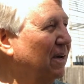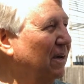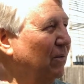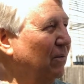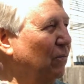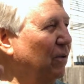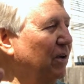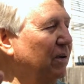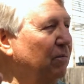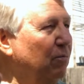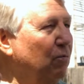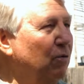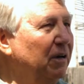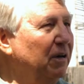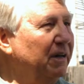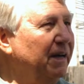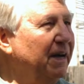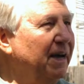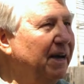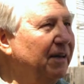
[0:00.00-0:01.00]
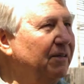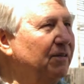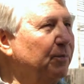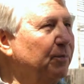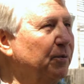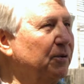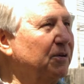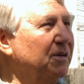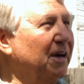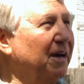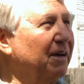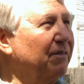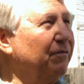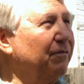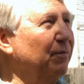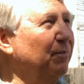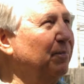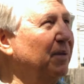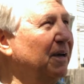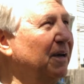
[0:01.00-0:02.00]
We really have to protect
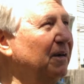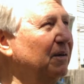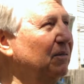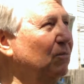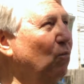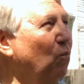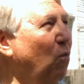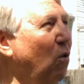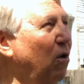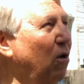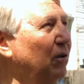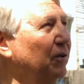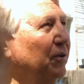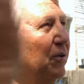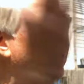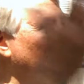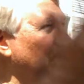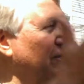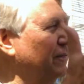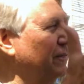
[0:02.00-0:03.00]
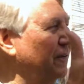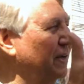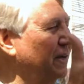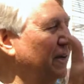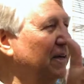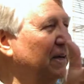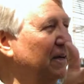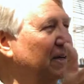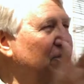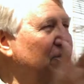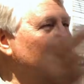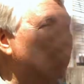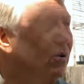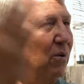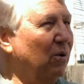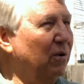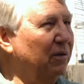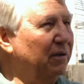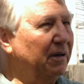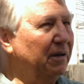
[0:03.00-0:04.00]
from being walled off.
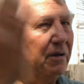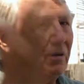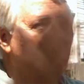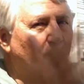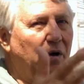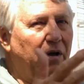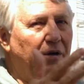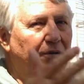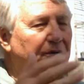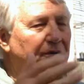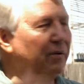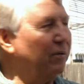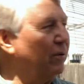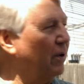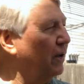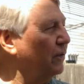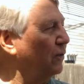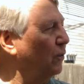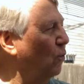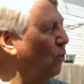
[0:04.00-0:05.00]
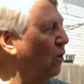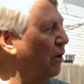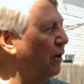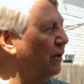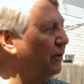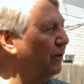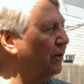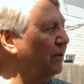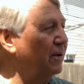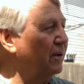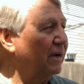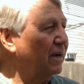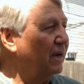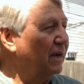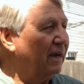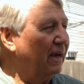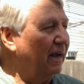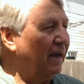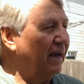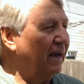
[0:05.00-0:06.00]
So only the wealthy are on the water,
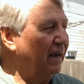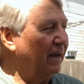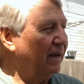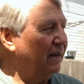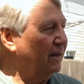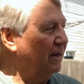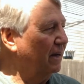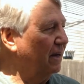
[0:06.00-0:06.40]
and